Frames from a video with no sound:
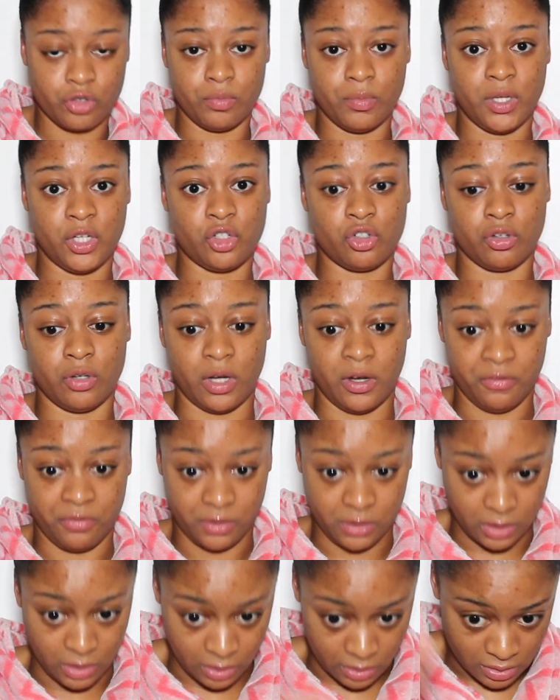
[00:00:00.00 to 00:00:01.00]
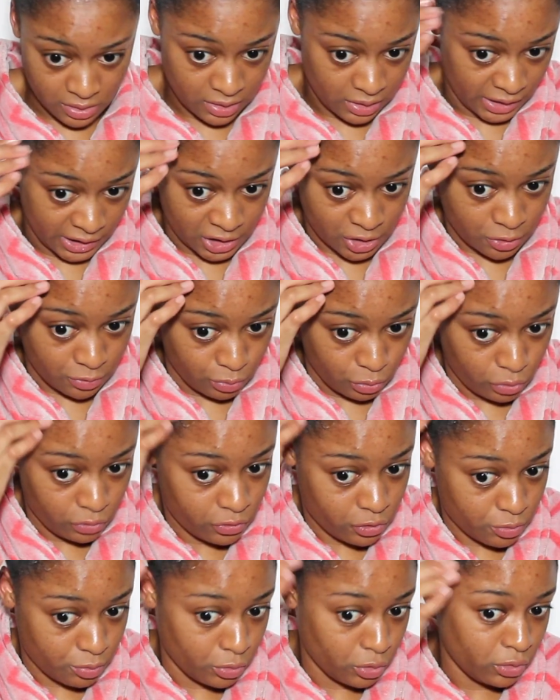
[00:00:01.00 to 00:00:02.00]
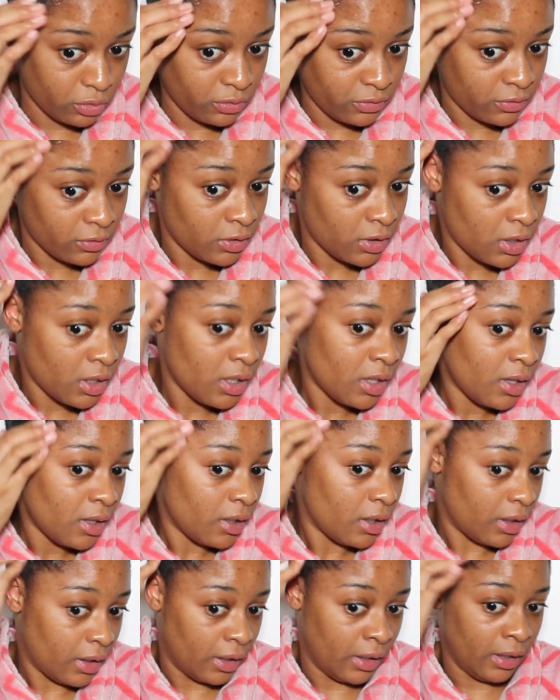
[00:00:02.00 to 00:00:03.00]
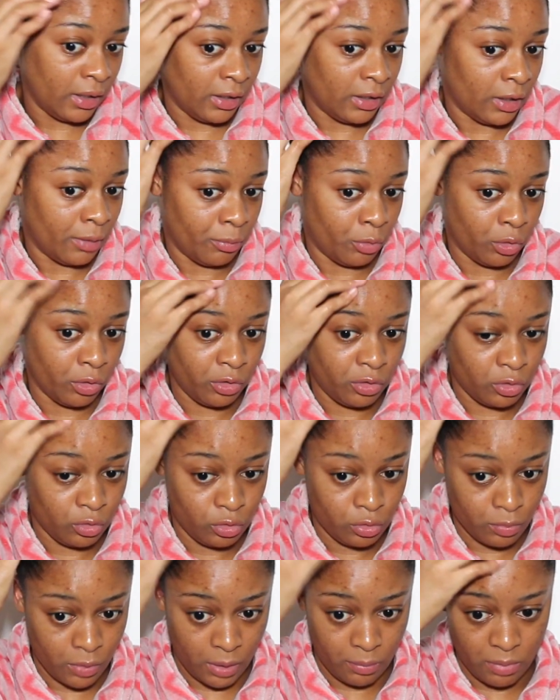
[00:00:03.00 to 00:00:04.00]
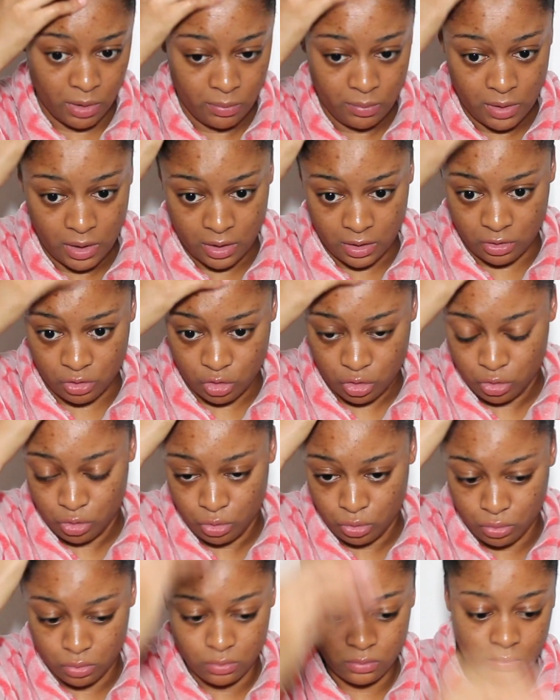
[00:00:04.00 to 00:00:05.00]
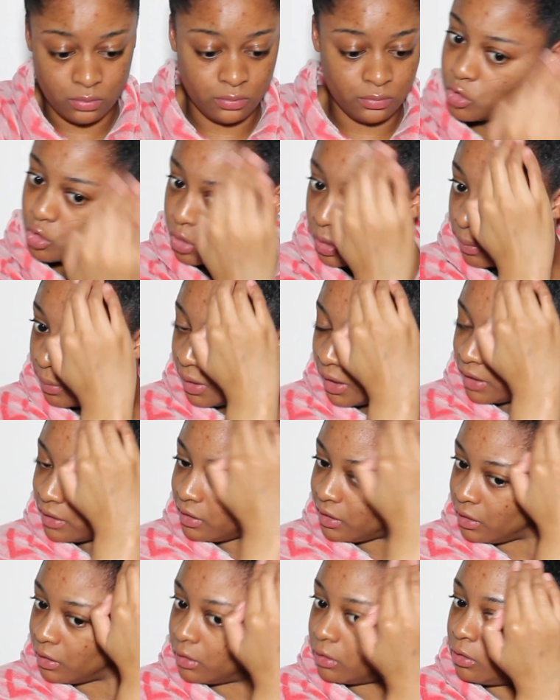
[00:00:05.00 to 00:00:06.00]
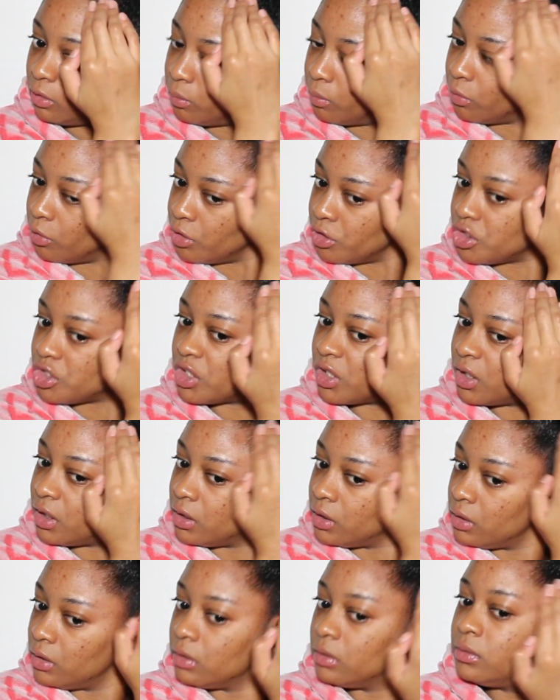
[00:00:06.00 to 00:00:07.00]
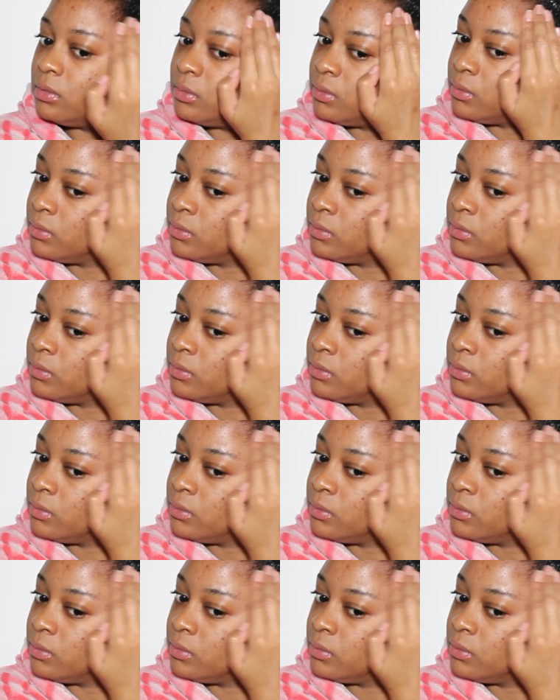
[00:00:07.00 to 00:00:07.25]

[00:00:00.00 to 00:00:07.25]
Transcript: to make sure everything is like smooth. And I'm going to do my baby hairs too. So I'm adding a little more gel.